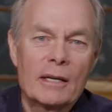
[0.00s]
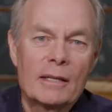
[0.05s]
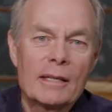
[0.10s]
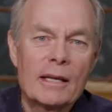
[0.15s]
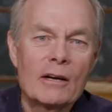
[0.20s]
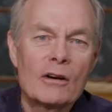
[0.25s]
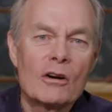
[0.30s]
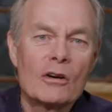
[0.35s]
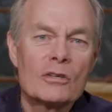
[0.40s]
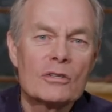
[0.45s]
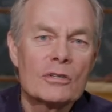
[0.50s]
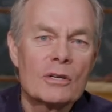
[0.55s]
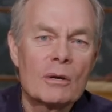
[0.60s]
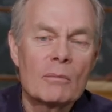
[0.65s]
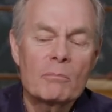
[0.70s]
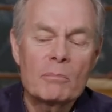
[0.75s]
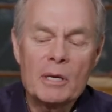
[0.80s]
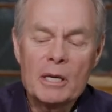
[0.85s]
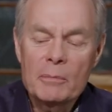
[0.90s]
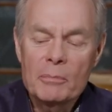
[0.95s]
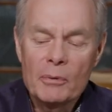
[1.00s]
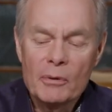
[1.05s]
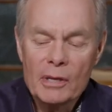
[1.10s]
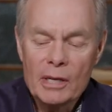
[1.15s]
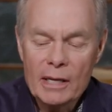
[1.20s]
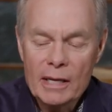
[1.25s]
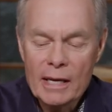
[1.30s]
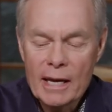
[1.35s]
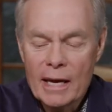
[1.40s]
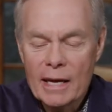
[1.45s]
There are some people
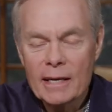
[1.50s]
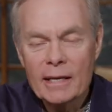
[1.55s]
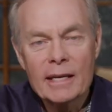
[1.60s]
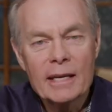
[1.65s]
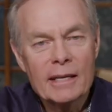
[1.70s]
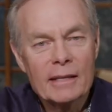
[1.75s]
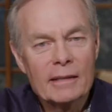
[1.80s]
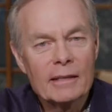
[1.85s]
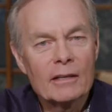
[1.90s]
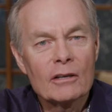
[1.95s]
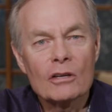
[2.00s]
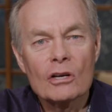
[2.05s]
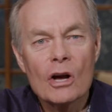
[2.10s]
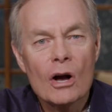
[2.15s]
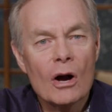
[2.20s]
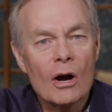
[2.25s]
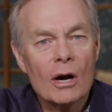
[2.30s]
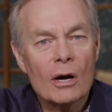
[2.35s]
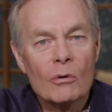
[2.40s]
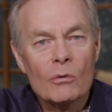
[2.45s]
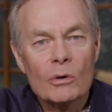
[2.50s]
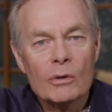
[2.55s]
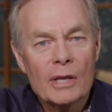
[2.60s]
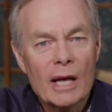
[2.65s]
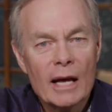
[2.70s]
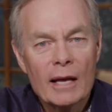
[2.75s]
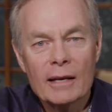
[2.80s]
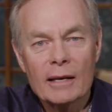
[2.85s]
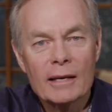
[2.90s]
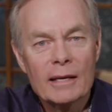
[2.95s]
that can't get in their car
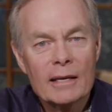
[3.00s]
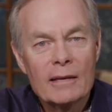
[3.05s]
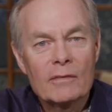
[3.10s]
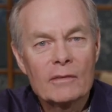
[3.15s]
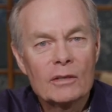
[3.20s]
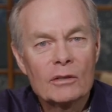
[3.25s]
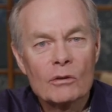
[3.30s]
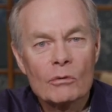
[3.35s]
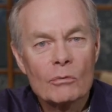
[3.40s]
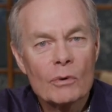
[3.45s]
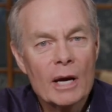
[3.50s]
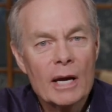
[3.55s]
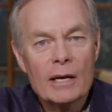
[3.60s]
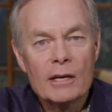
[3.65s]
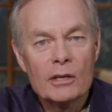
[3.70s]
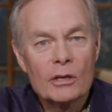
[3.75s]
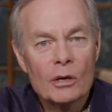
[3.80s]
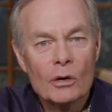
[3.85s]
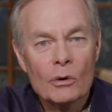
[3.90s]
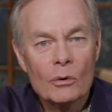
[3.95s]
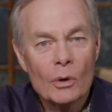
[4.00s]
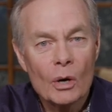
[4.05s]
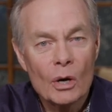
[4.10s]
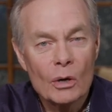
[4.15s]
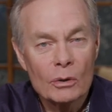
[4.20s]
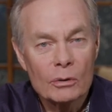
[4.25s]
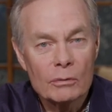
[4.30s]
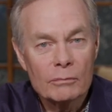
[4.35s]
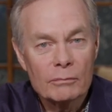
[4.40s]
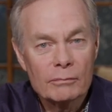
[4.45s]
without leaving the radio
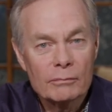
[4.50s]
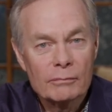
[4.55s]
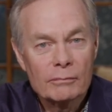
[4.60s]
on